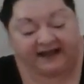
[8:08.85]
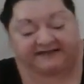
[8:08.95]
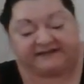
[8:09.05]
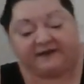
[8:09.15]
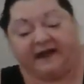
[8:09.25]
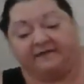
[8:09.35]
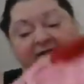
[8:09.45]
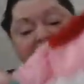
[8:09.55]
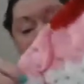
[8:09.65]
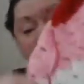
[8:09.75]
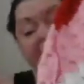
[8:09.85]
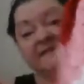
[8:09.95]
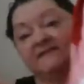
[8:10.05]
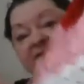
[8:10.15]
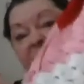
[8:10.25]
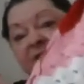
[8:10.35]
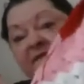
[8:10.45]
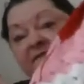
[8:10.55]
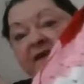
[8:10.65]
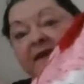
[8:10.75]
I still have all the ends to
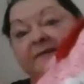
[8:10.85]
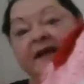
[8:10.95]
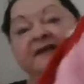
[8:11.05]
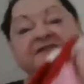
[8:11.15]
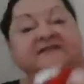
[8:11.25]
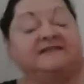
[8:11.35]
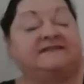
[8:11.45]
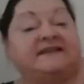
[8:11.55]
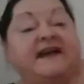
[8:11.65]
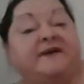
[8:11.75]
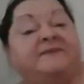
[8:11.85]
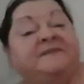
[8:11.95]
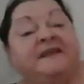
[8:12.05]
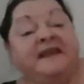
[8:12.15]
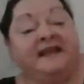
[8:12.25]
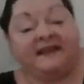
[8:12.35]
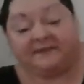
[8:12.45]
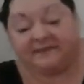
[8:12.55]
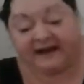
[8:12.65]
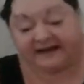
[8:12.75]
weave in, as you can tell,
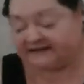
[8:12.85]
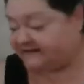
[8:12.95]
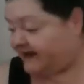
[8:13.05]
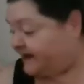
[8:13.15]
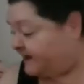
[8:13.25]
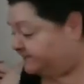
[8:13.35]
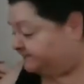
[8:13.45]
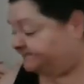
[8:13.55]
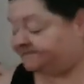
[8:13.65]
but I